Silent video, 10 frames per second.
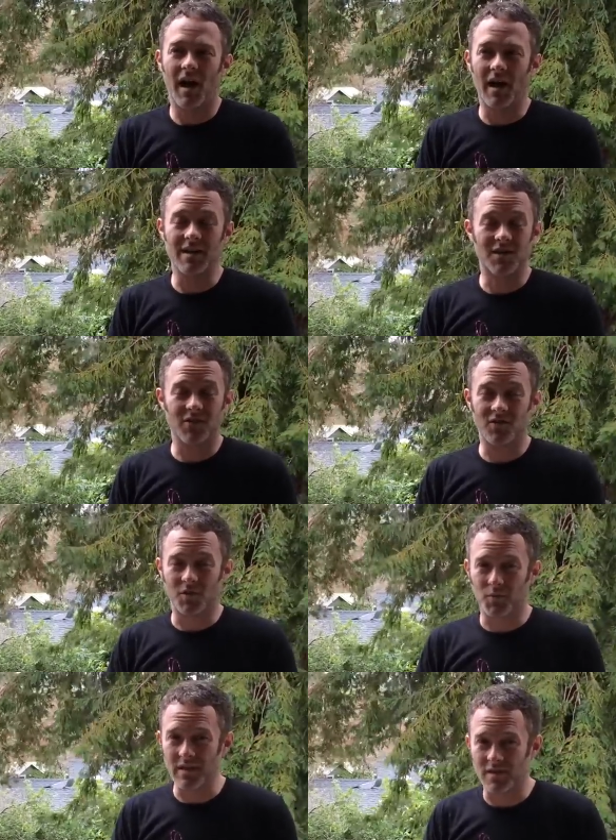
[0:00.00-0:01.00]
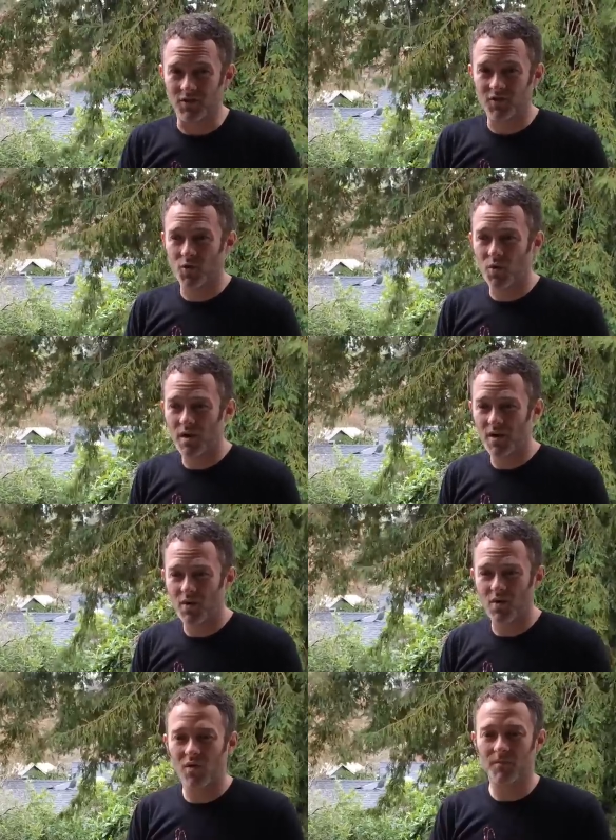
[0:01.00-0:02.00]
Uh, it doesn't deplete the
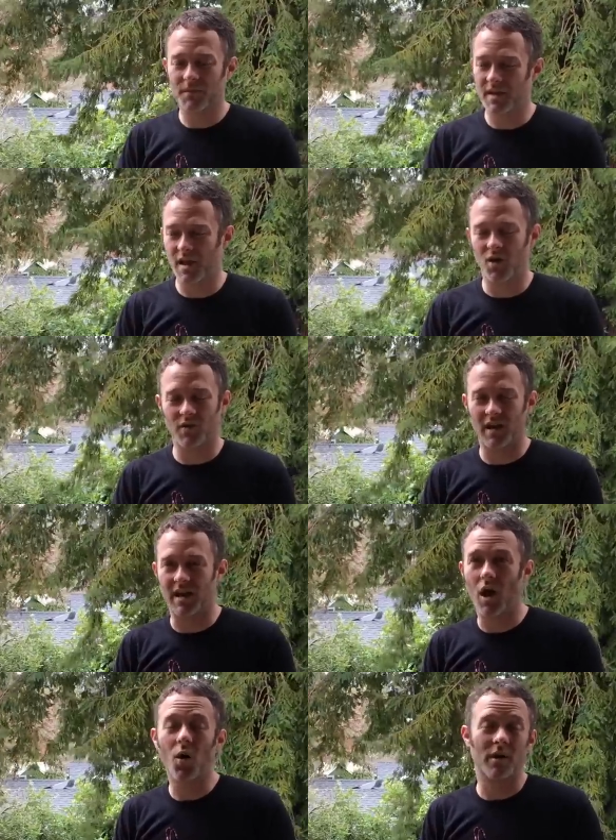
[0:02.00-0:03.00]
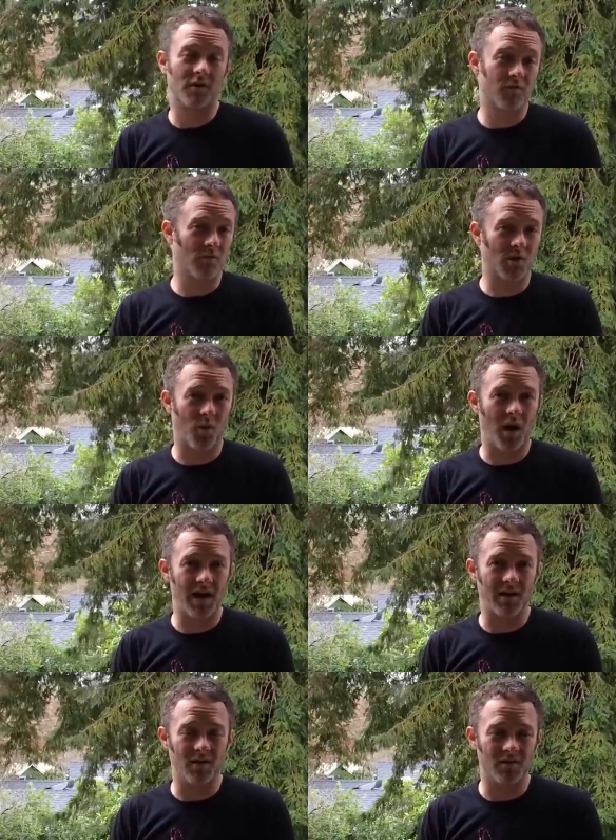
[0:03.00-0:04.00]
soil, you know, and oh, and it doesn't
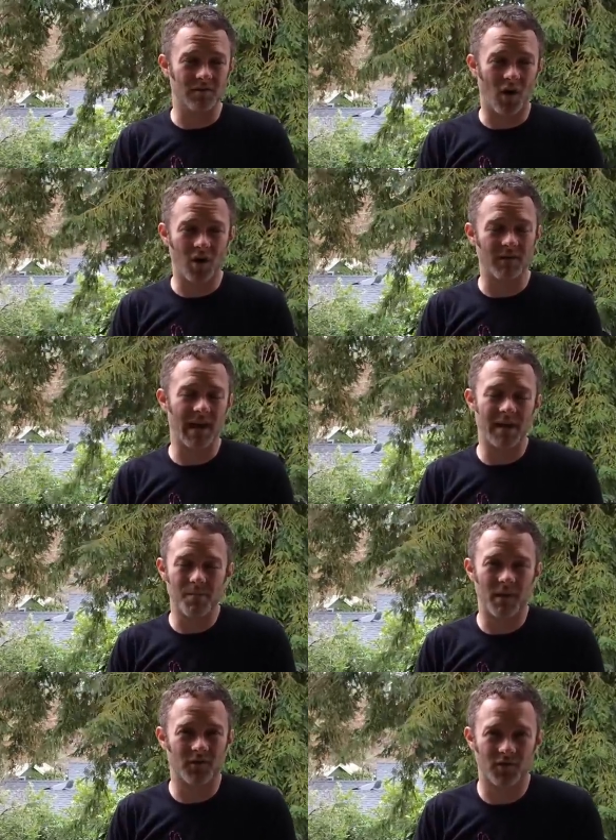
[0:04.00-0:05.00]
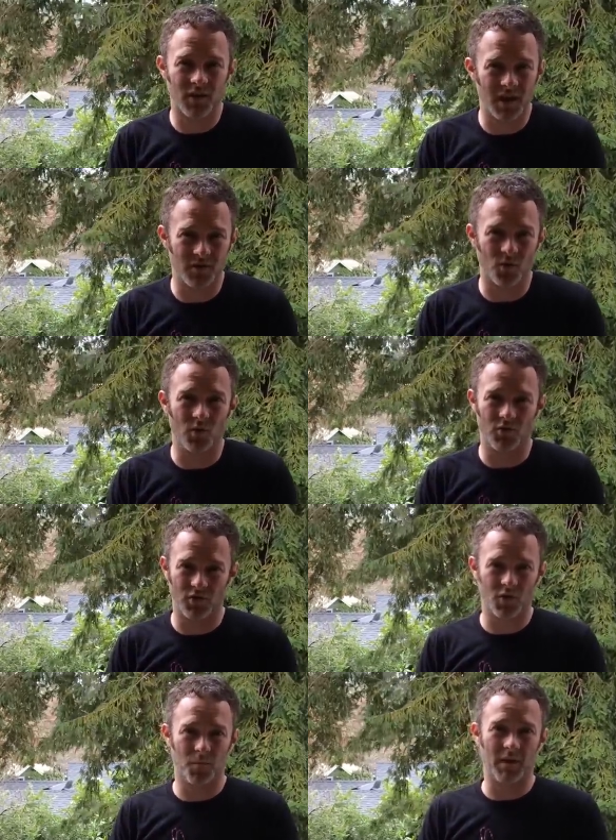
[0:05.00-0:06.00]
require hardly any pesticides or
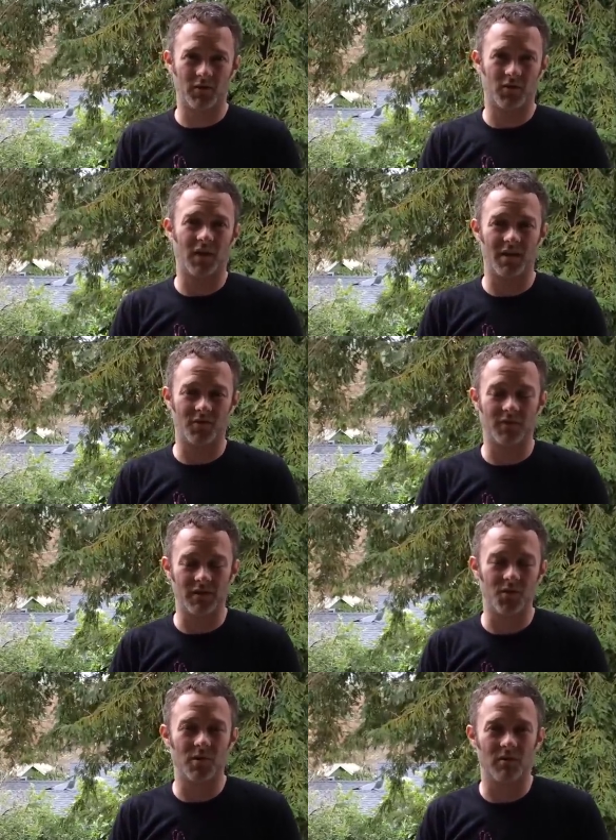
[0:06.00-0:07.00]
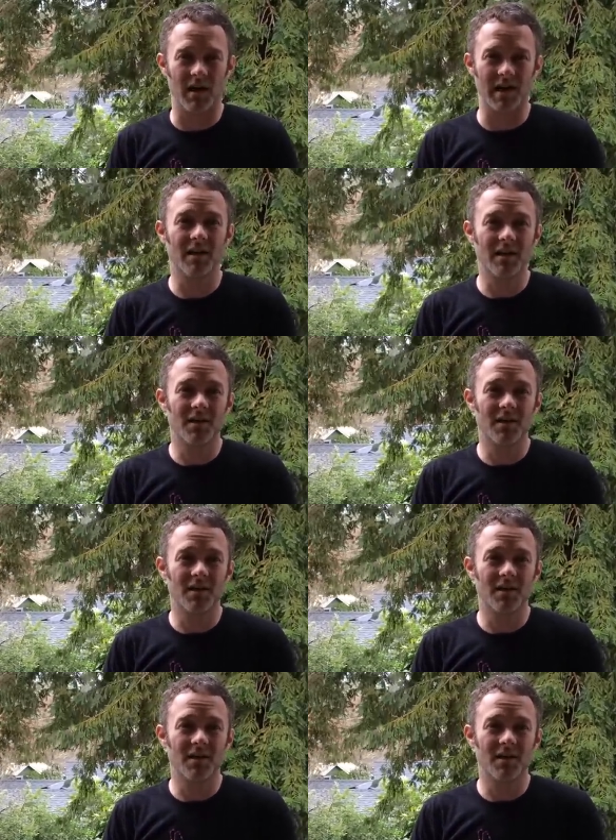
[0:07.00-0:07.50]
zero pesticides if you do it right.